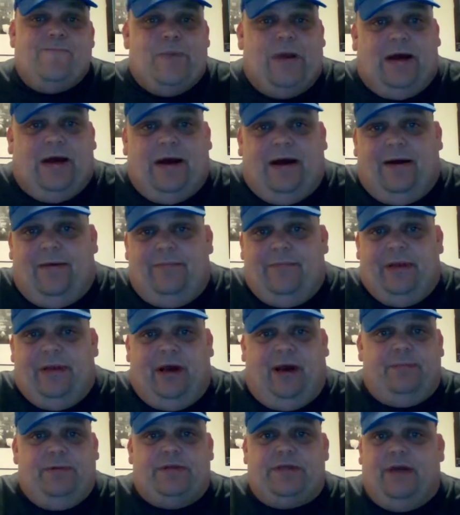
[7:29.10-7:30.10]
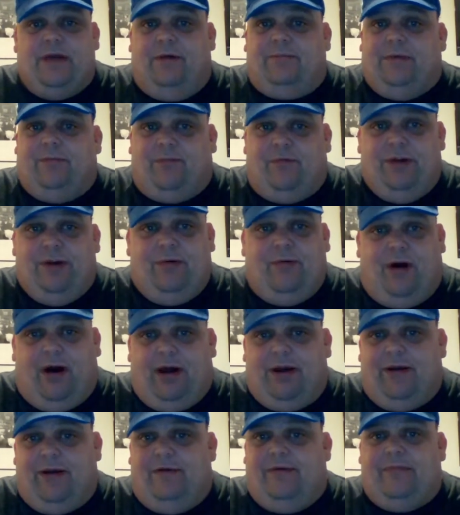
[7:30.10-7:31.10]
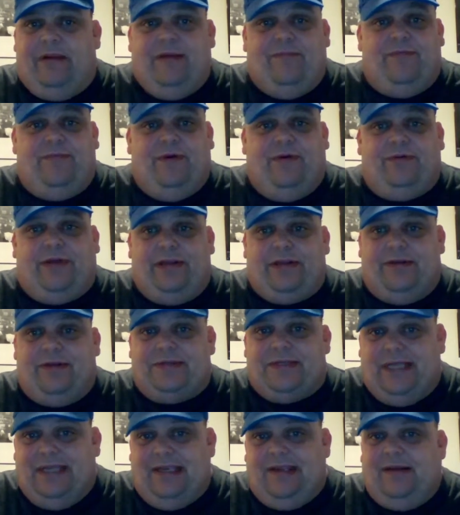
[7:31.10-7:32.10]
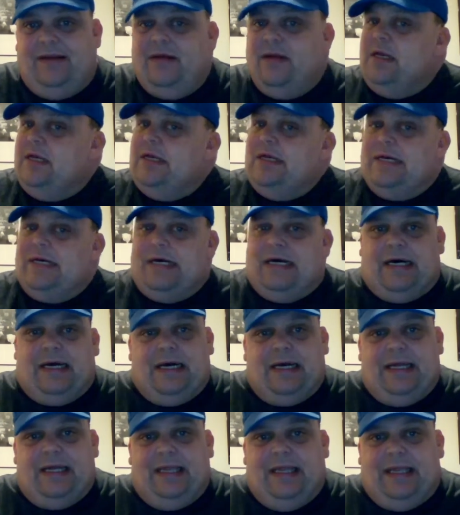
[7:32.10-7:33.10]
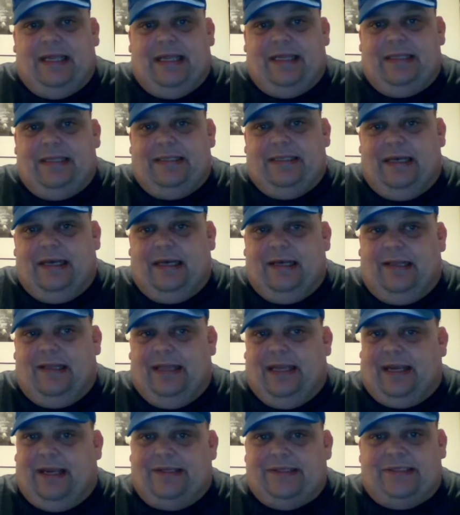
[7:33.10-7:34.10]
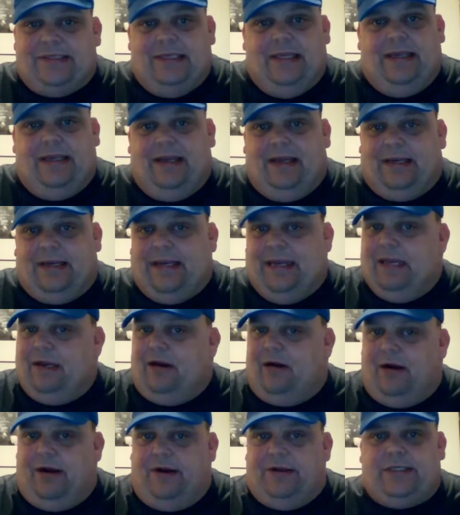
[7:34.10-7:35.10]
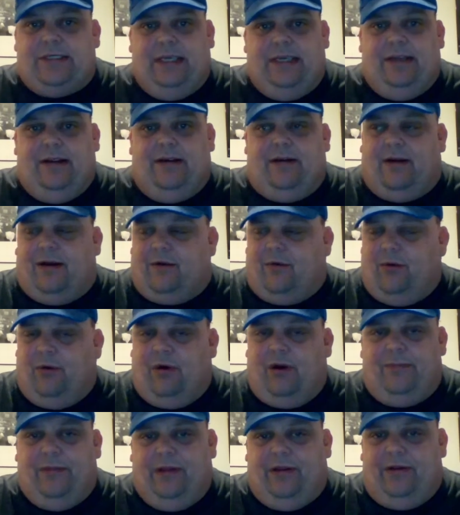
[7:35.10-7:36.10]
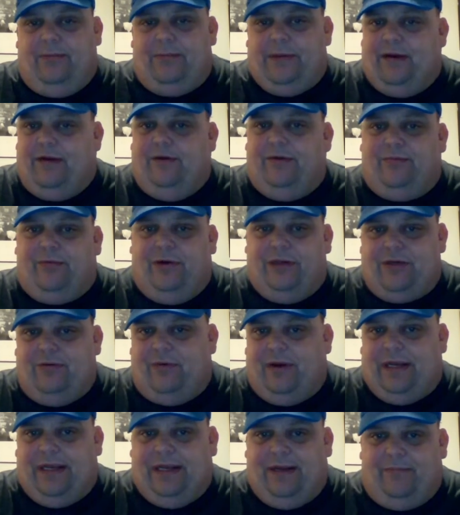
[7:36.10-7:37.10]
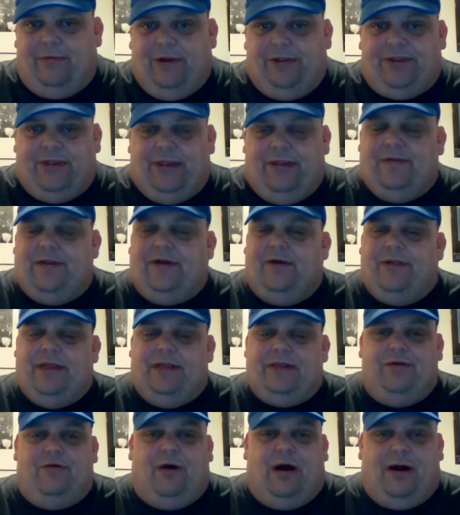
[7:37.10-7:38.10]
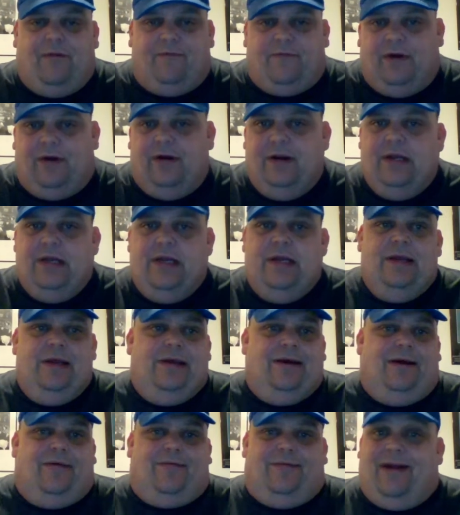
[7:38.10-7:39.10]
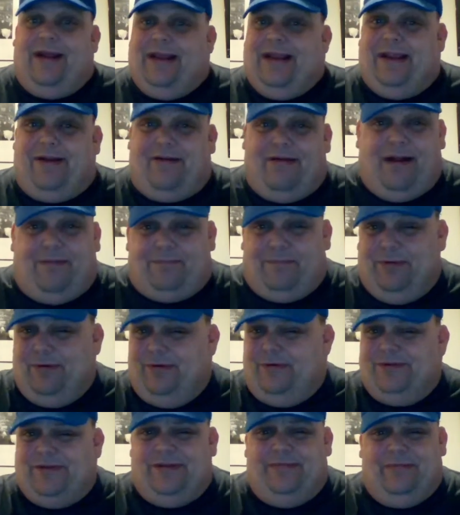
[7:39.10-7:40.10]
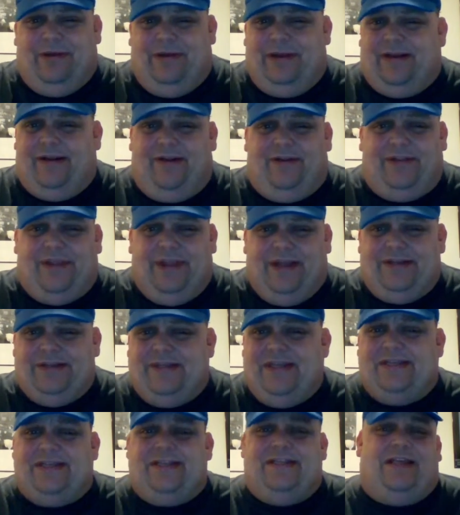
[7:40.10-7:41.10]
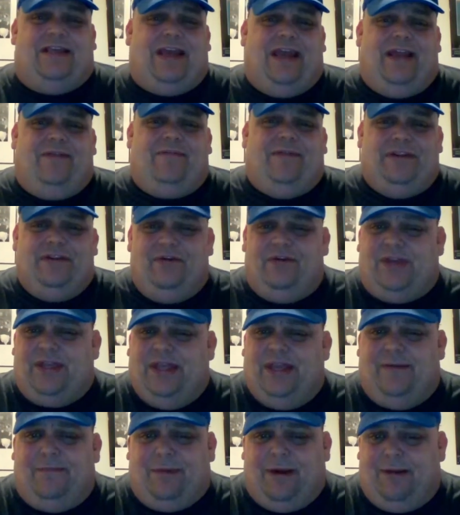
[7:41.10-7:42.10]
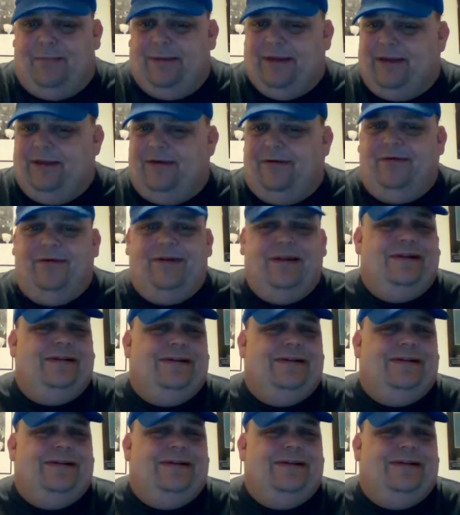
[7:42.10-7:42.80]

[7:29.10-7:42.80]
Um, you help yourself to free water and refills on your tea. Uh, and uh, like I say, a can of RC or a quarter Miller beer is what you want to eat them with, even though they do offer a variety of crap brews and a million other things. This is a kind of a new thing in barbecue.